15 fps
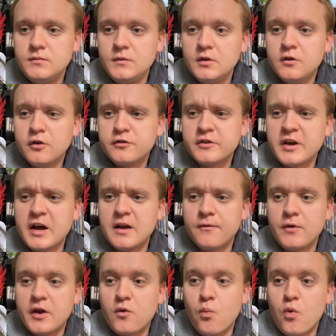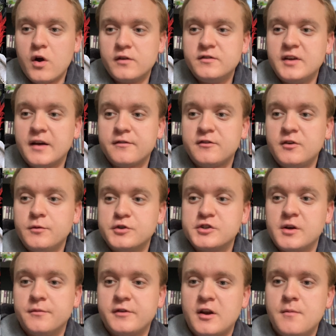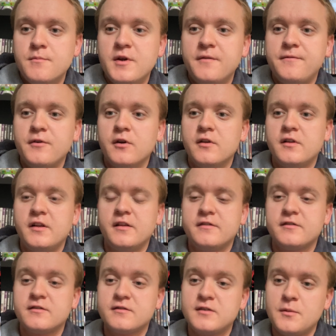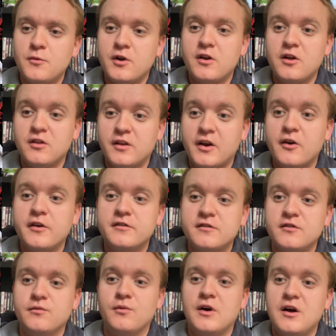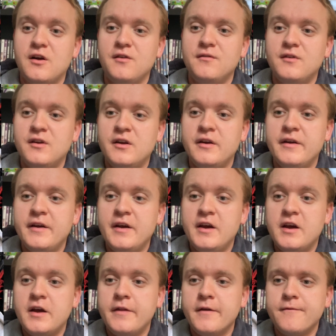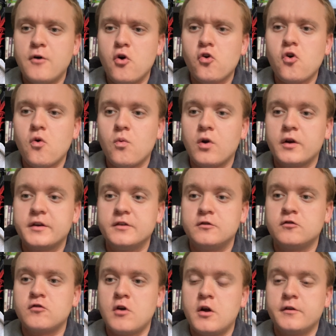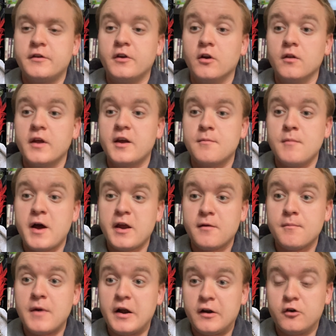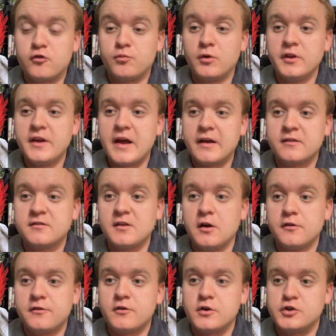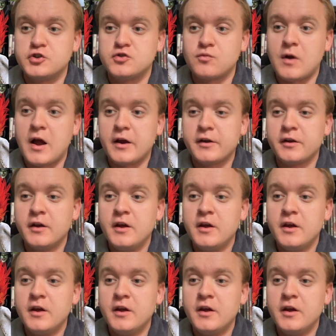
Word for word: There's kind of like one death scene which comes out of midfield, and it's somewhat hilarious as well. And the vocal work is strong here. Like Mike Myers really excels here as Shrek.